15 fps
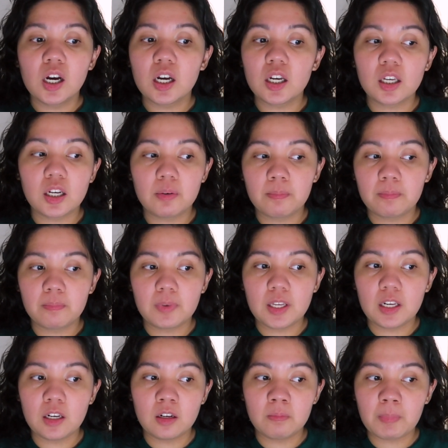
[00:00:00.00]
in
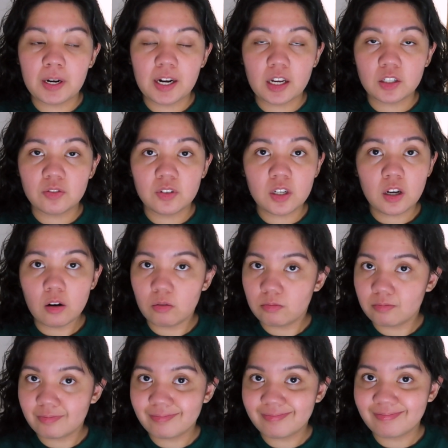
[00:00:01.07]
my next video.
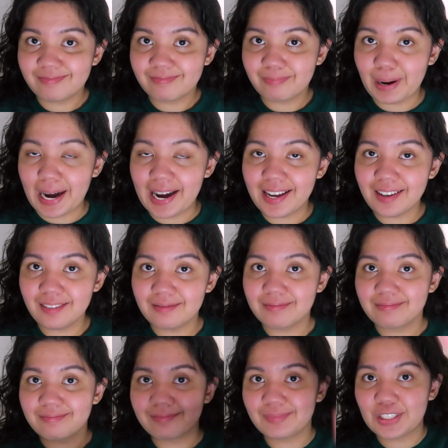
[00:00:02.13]
Bye,
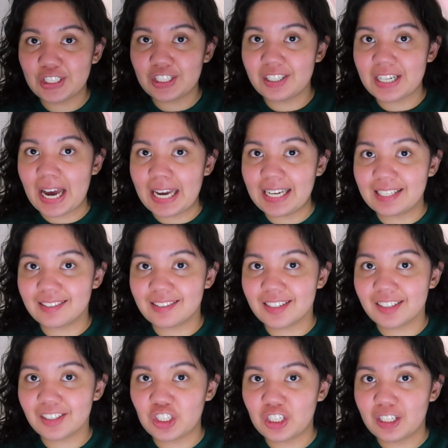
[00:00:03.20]
good night,
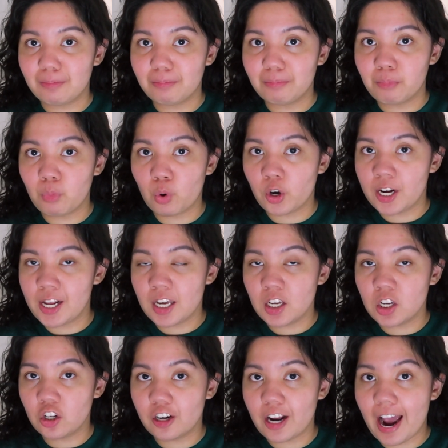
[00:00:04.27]
good
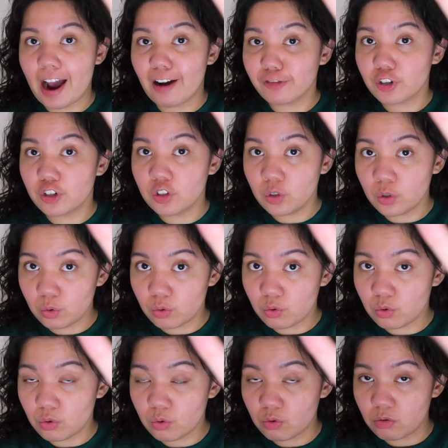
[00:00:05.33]
morning, good
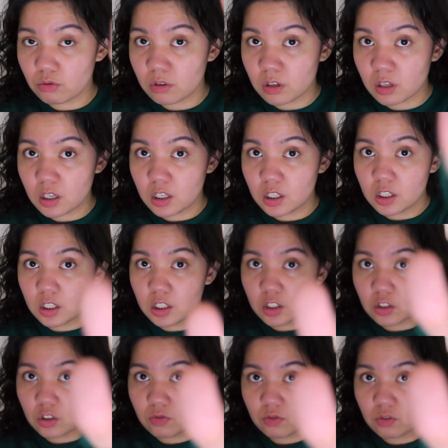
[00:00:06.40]
afternoon.
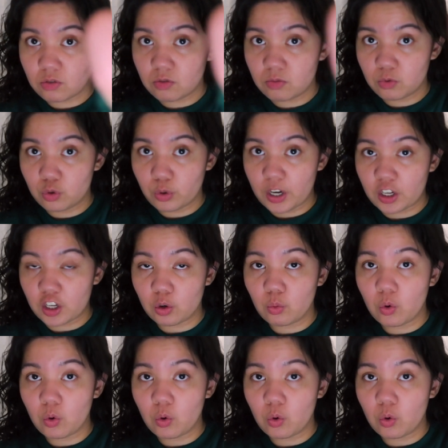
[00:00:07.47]
Drink your